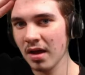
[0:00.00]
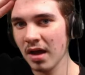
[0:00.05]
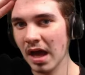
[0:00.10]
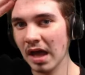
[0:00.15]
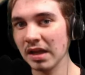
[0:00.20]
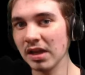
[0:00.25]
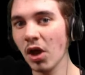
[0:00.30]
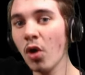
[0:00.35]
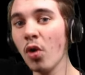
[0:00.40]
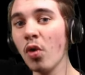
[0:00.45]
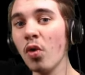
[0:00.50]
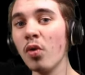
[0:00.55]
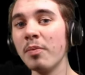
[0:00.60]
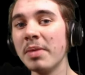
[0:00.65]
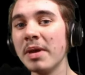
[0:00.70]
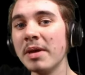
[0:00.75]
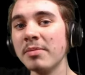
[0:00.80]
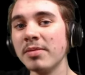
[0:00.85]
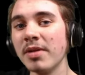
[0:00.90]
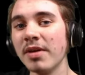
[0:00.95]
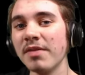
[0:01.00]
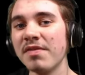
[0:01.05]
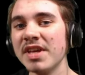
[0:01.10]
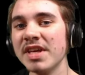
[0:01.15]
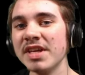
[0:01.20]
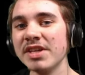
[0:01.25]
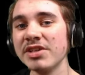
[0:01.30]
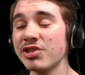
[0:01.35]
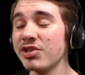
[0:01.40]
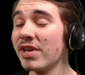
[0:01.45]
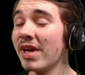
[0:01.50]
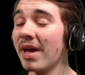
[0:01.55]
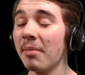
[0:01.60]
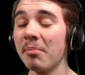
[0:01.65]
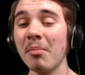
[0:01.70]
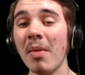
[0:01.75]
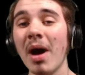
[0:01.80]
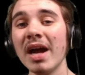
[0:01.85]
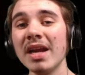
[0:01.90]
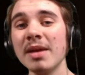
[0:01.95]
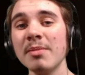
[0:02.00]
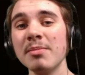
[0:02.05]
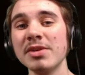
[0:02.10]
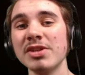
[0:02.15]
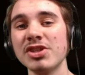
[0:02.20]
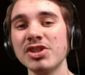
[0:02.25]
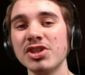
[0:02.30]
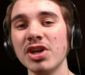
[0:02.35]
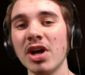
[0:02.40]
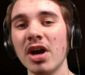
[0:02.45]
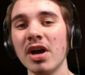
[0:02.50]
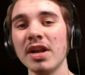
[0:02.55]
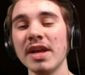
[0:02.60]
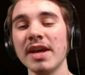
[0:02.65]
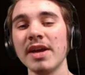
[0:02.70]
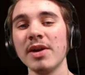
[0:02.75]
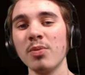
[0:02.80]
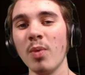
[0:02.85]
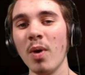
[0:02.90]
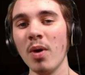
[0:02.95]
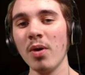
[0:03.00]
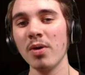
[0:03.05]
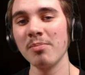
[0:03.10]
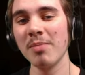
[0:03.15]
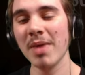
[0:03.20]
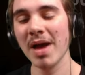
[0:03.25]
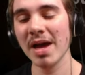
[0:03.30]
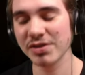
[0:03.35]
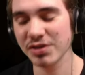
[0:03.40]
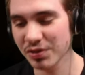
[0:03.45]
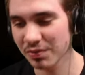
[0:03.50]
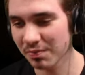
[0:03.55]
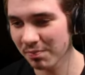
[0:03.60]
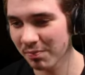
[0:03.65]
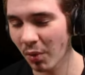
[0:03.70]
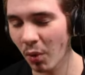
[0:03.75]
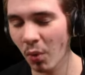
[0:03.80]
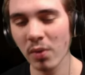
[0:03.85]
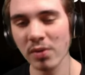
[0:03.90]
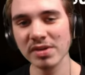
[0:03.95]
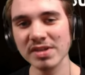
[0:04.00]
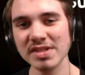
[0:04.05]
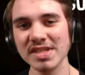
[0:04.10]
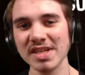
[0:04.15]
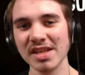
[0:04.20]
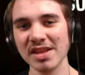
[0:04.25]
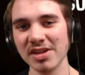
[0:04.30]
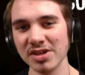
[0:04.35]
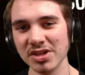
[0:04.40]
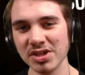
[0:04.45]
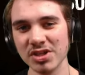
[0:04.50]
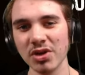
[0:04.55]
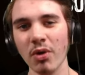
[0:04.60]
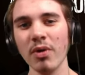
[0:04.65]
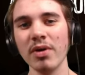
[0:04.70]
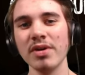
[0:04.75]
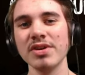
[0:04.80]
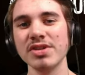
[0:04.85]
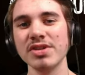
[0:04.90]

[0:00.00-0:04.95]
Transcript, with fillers: Hello people of the internet, my name is Johnny and welcome back to Bendy and the Dark